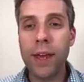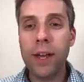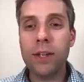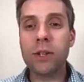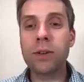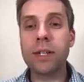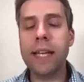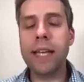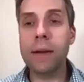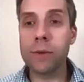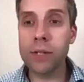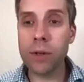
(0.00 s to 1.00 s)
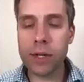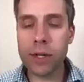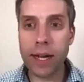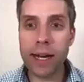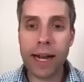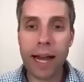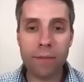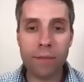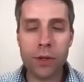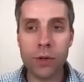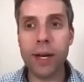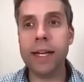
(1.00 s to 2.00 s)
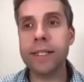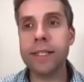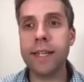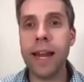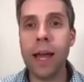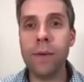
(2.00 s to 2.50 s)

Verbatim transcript: So, Chrisann, we're so excited to have you joining us today.